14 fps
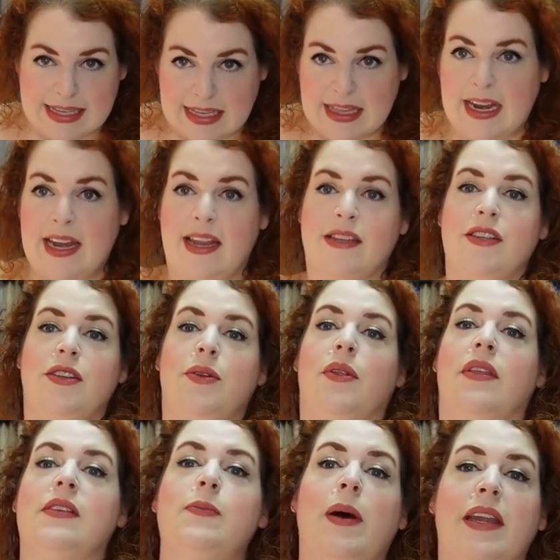thing that I need to do to
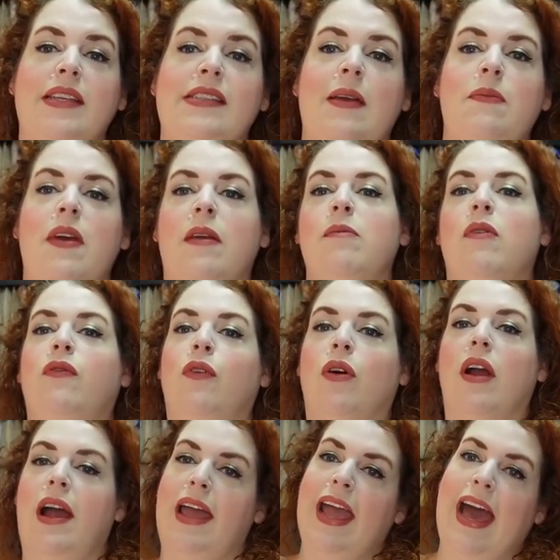this bodice type thing
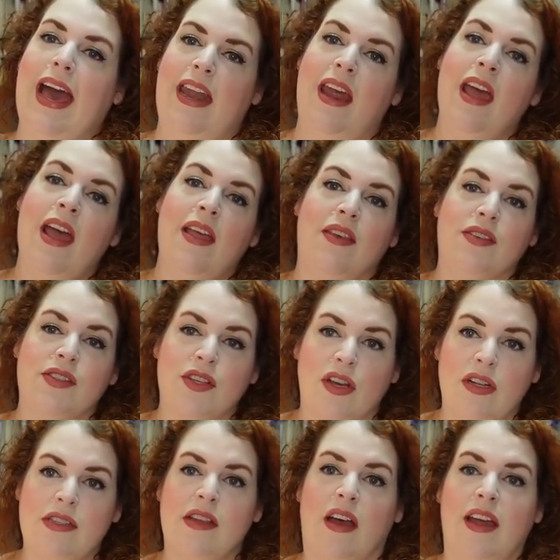before I add the
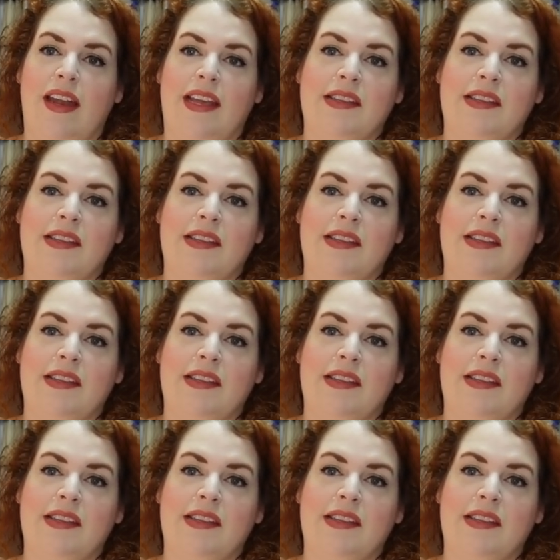skirts on,